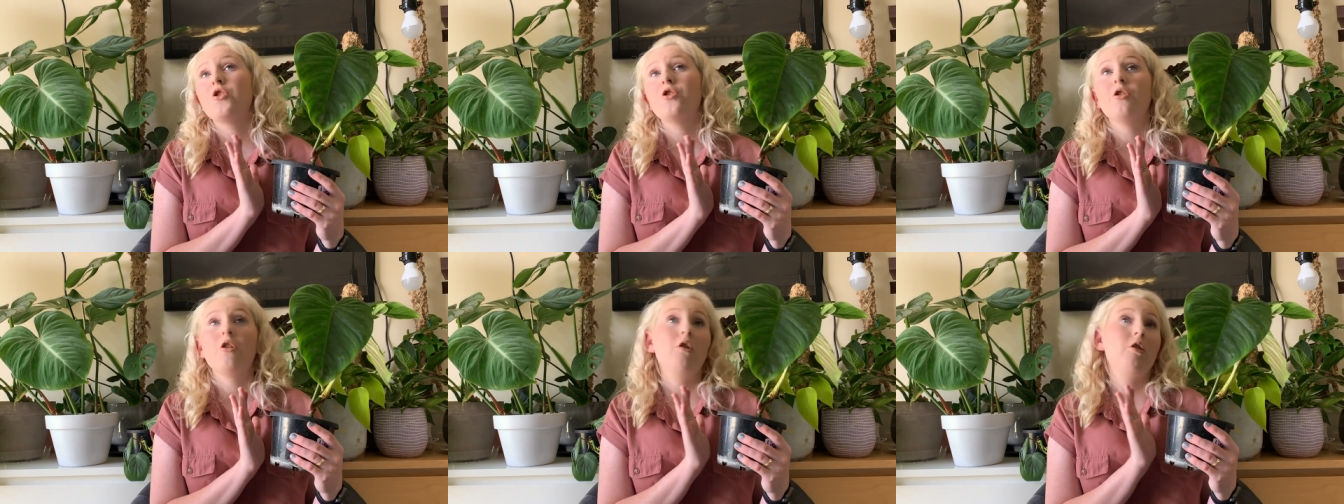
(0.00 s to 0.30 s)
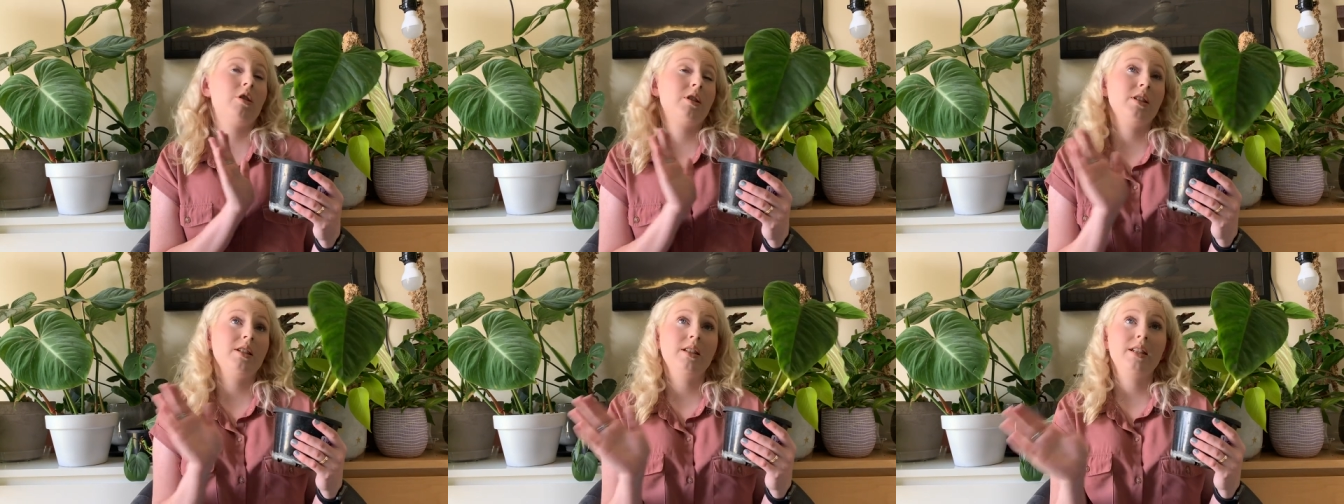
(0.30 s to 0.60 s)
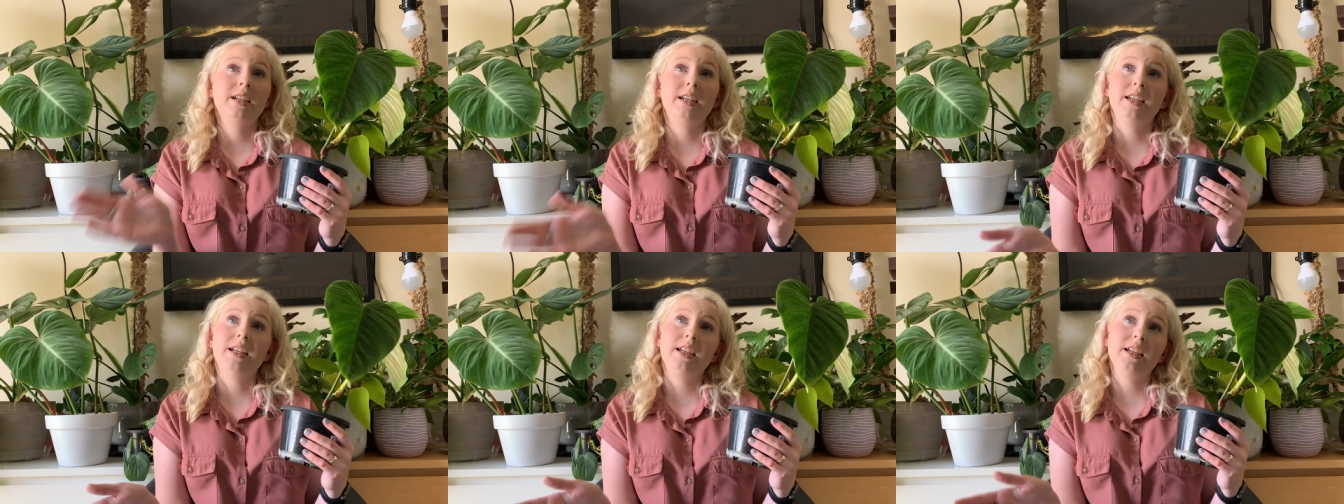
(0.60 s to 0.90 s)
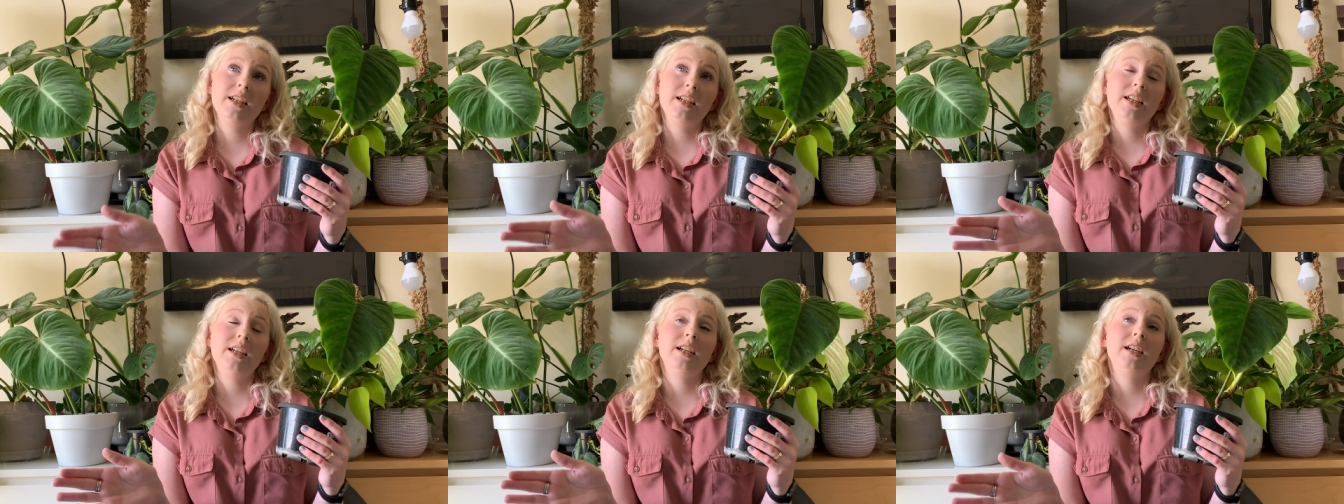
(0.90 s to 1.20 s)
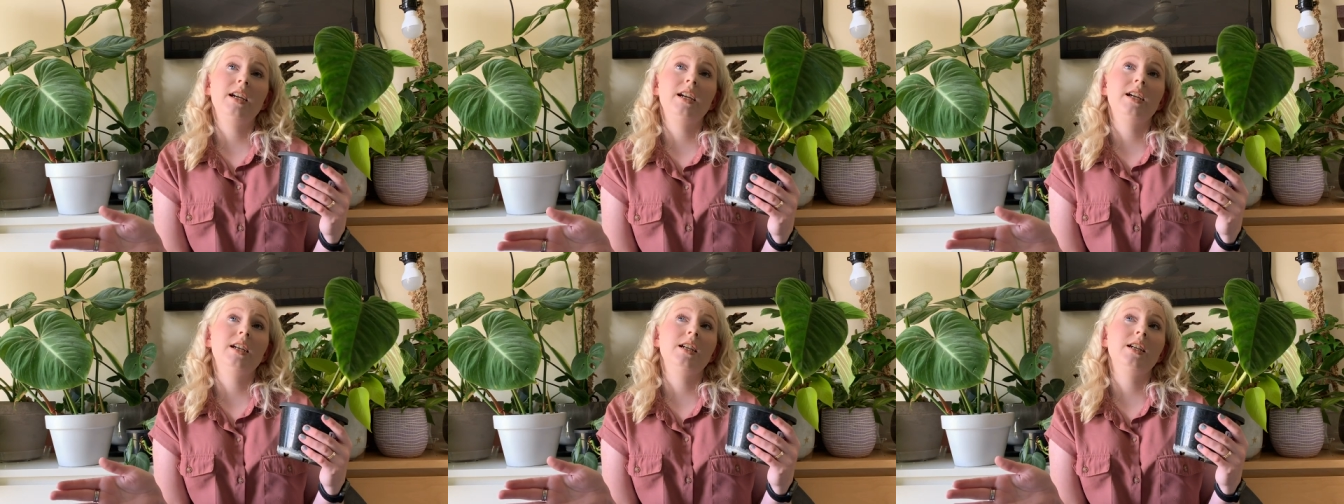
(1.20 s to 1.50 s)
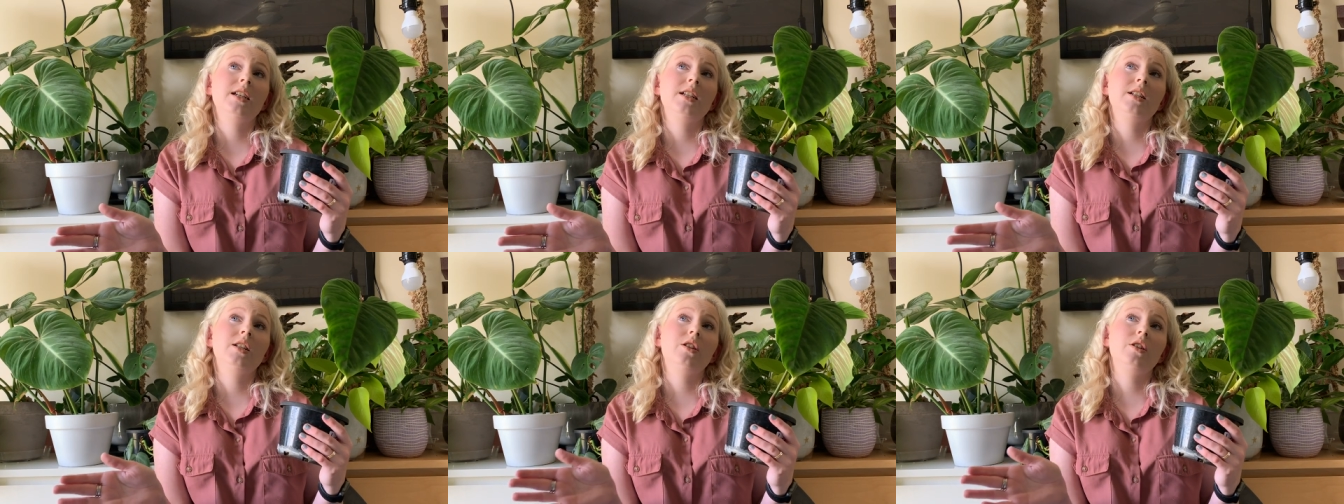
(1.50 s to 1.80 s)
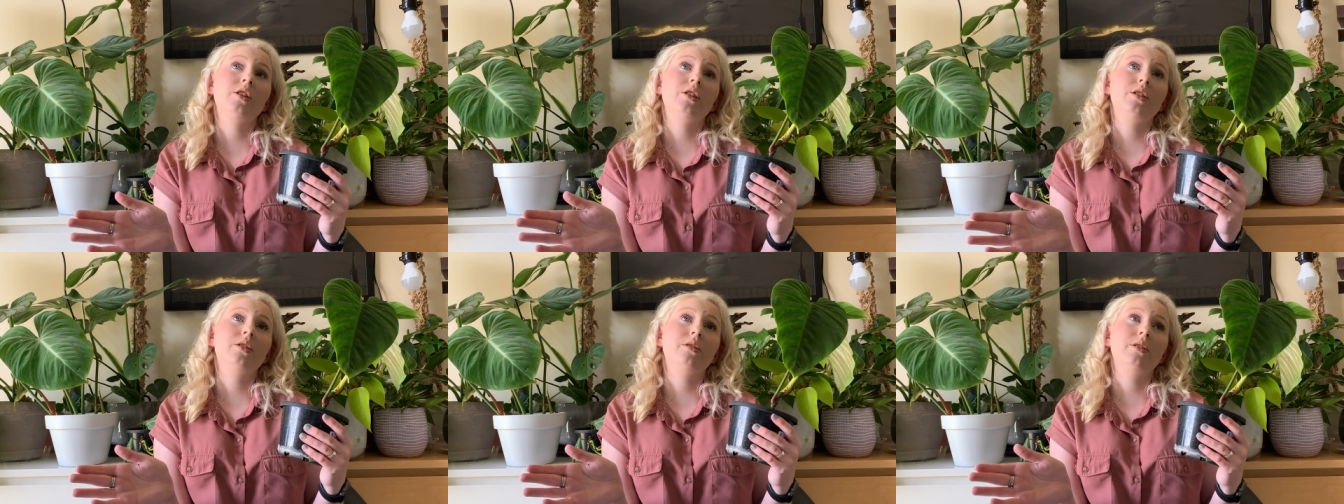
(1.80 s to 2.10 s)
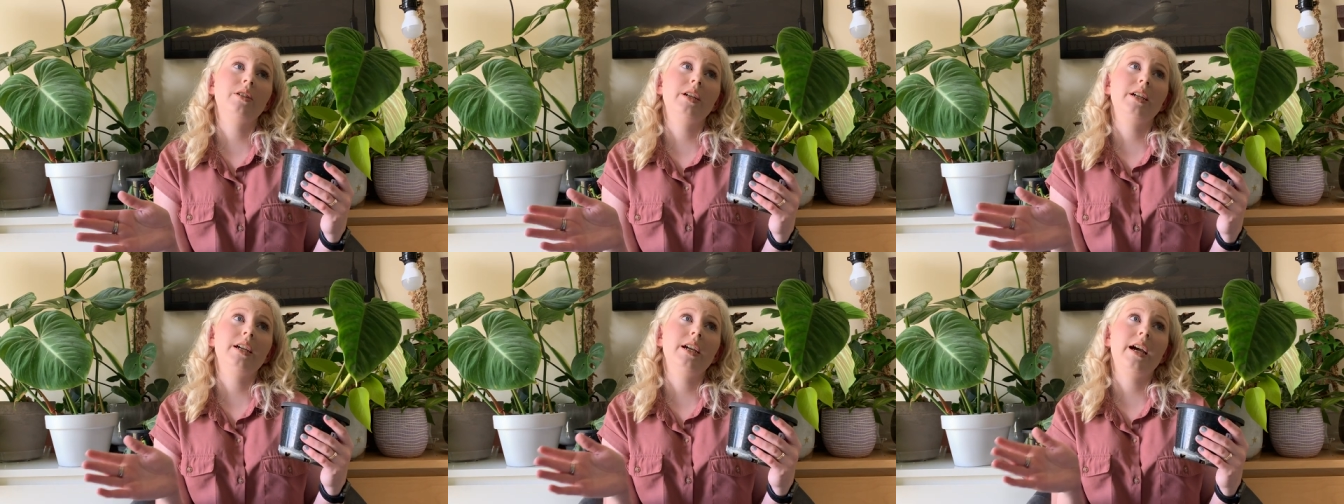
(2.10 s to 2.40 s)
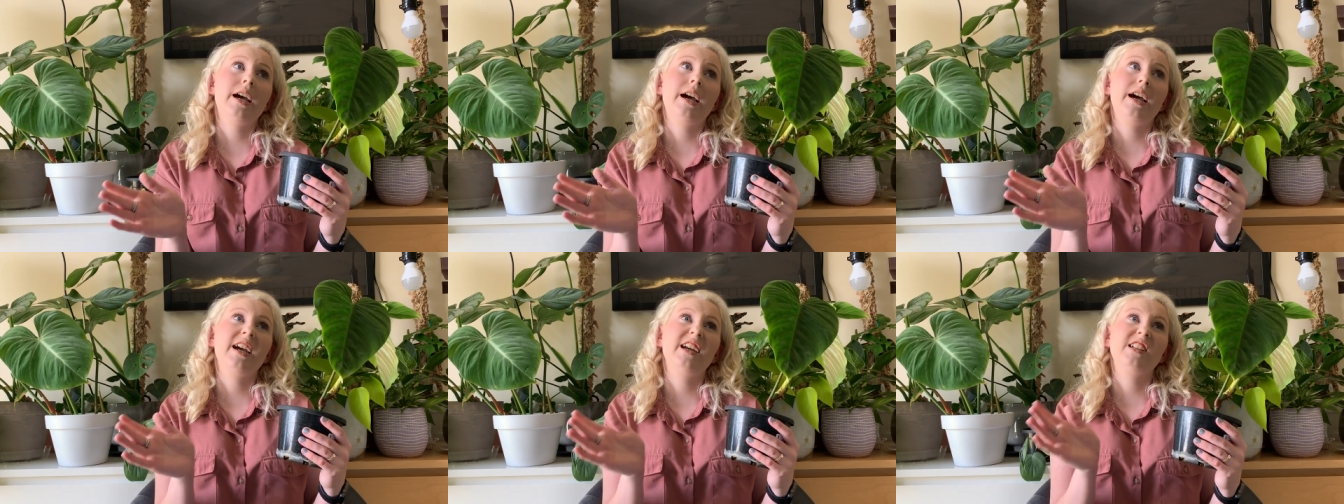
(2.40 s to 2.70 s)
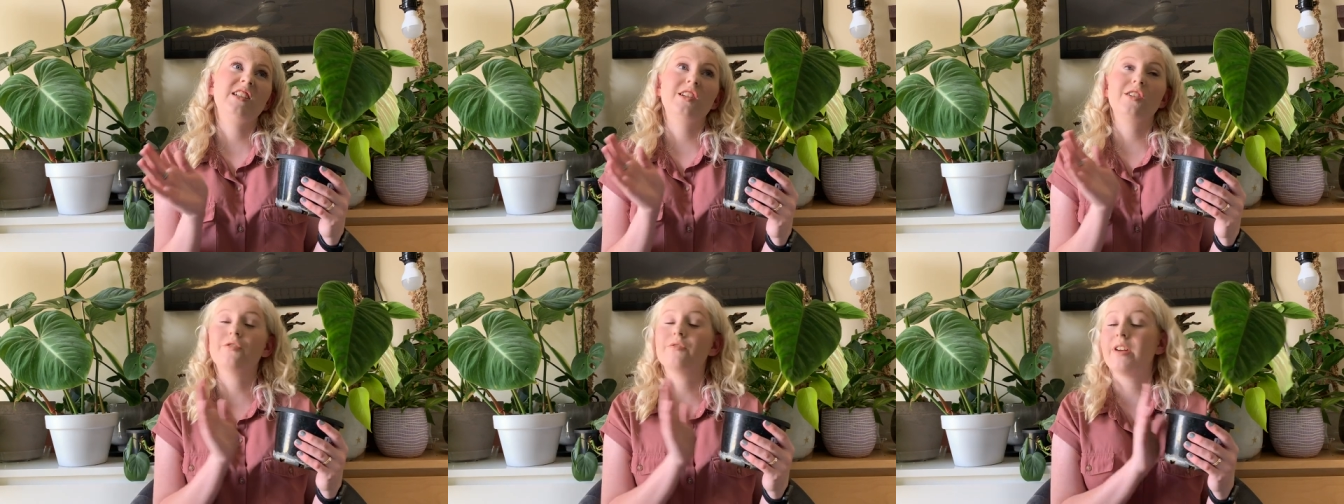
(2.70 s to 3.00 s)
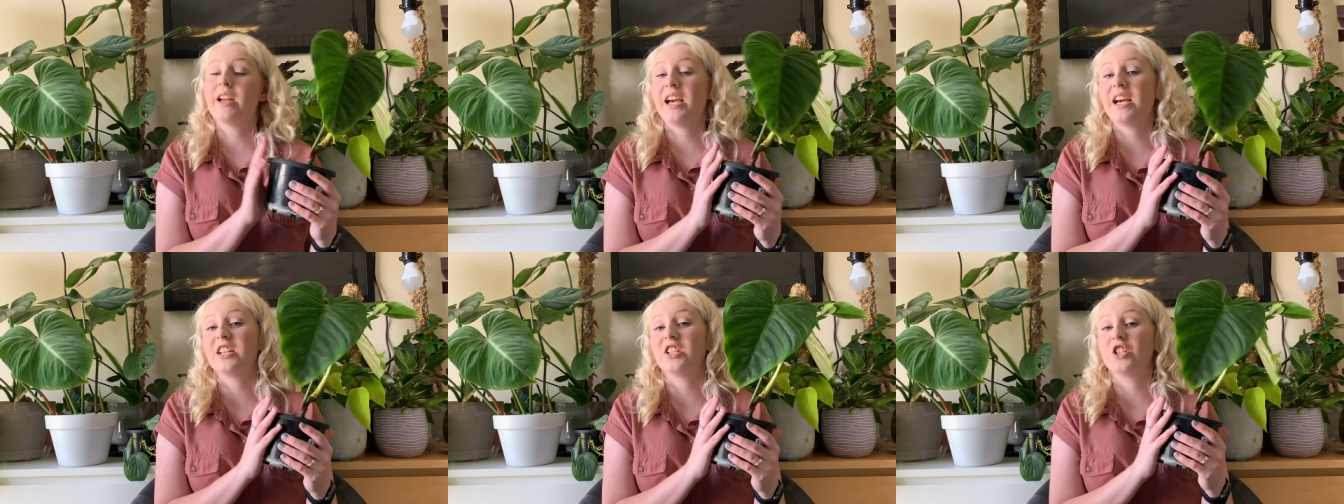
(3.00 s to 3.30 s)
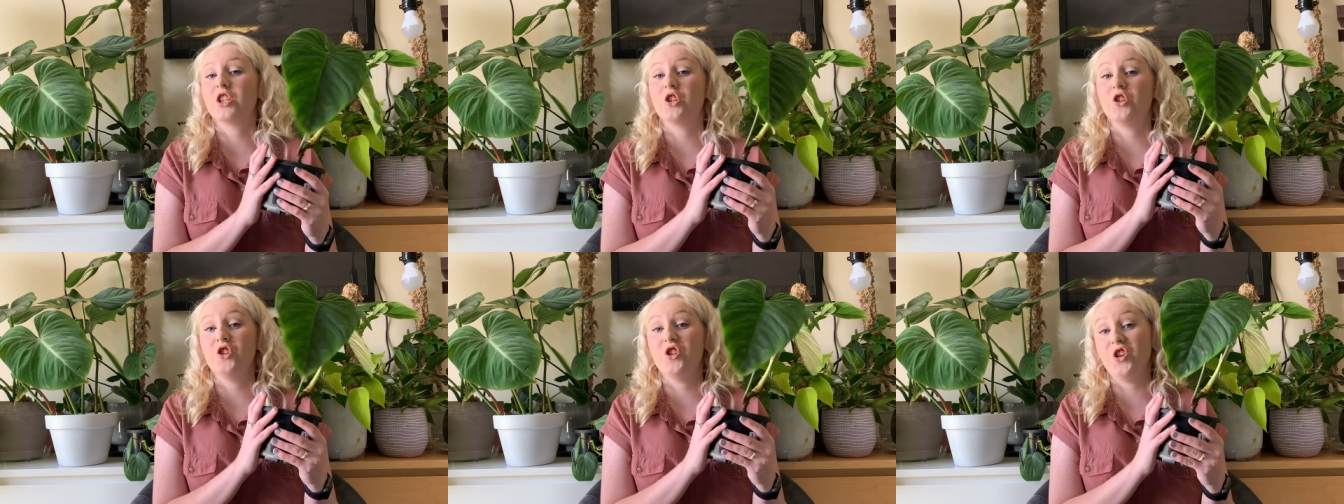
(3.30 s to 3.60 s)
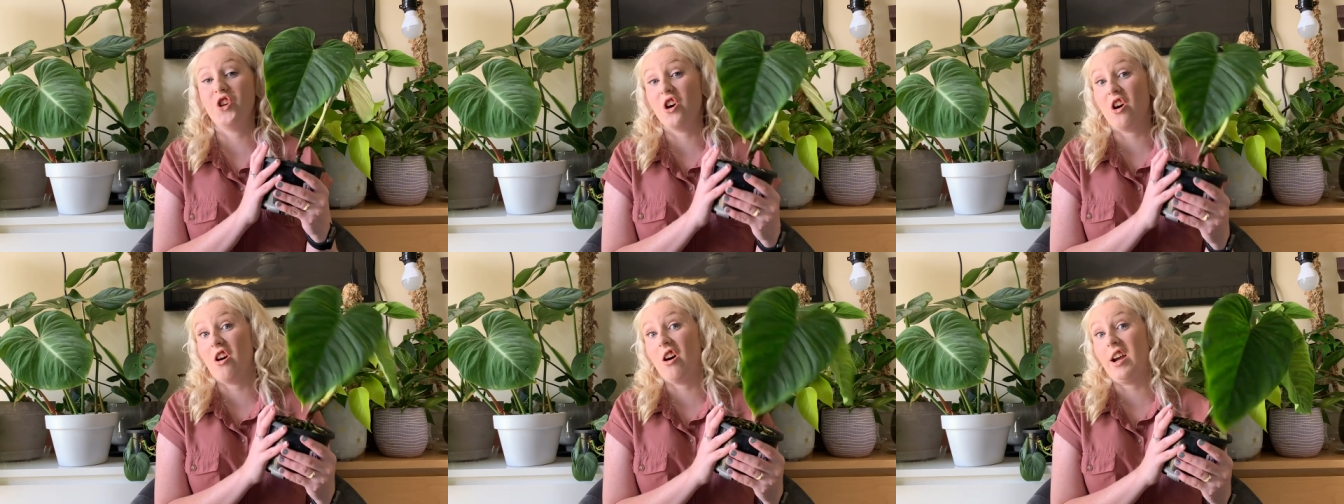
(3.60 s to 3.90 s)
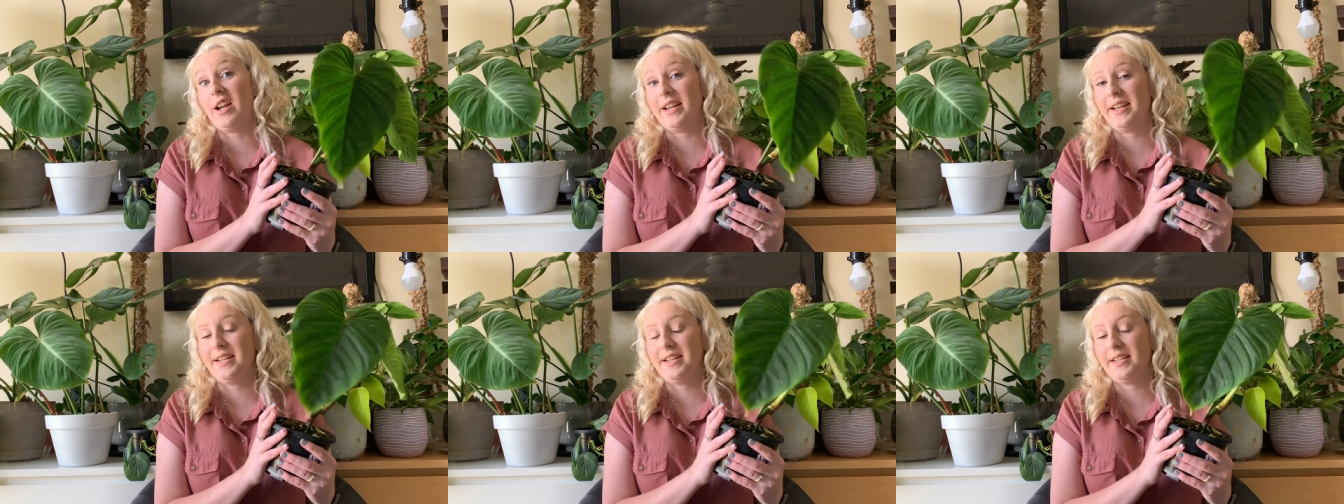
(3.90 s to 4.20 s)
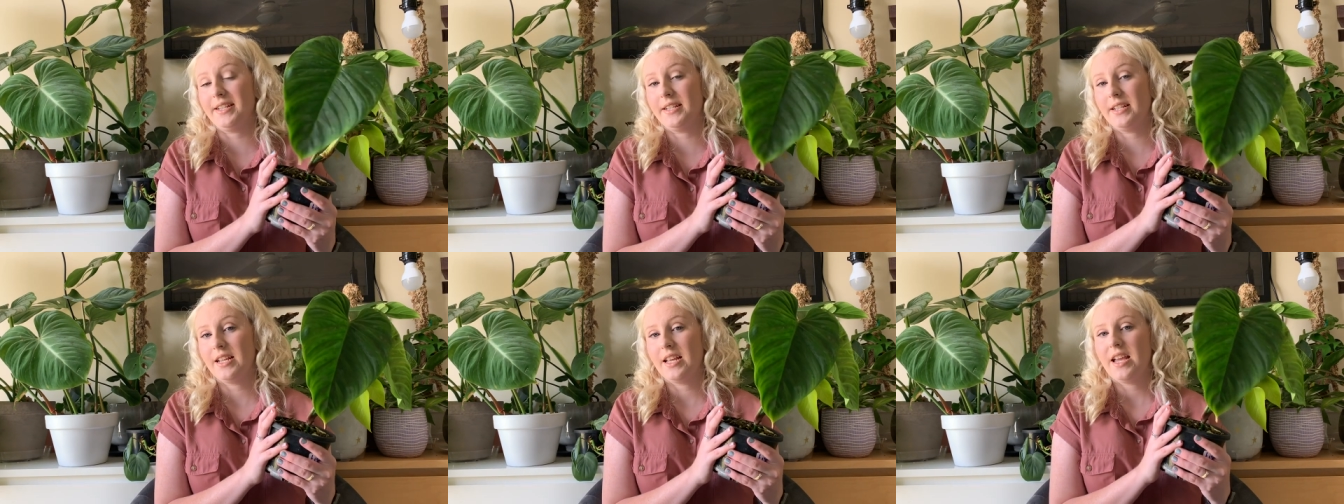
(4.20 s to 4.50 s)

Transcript: Oxley nursery at around nine.